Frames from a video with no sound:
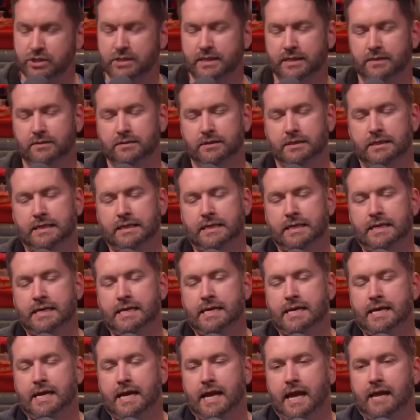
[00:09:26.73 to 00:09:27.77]
down.
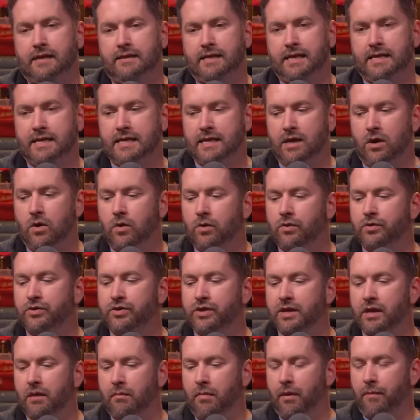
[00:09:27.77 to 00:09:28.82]
They did a whole
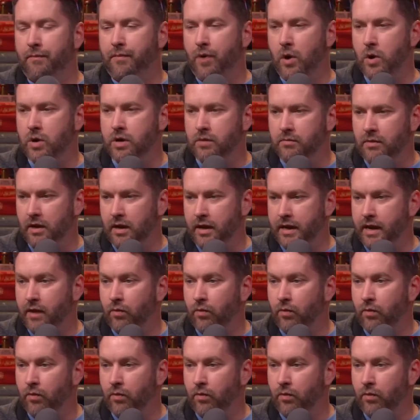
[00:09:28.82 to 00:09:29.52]
thing about Pokemon,